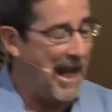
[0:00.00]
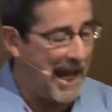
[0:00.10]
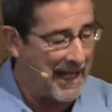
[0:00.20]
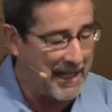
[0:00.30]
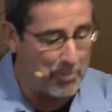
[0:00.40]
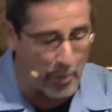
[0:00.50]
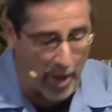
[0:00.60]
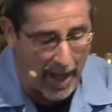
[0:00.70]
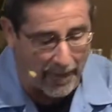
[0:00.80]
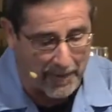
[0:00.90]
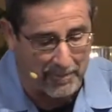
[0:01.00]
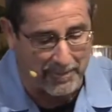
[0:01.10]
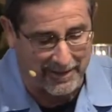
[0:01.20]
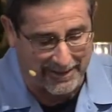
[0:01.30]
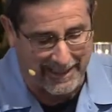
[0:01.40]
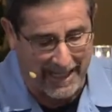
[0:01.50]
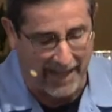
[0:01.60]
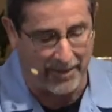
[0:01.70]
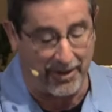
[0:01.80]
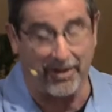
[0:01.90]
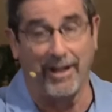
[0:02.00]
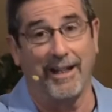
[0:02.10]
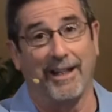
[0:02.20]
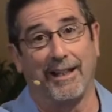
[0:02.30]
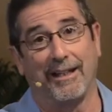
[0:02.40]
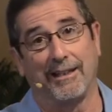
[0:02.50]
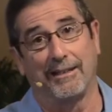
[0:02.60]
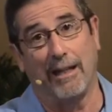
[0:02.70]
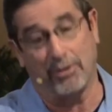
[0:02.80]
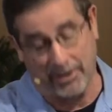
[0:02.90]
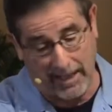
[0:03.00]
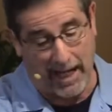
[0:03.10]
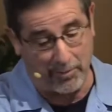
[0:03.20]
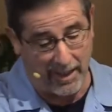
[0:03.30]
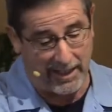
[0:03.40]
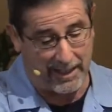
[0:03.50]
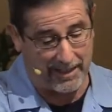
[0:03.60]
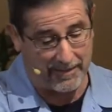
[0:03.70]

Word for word: and He brought them together. That was a God wink.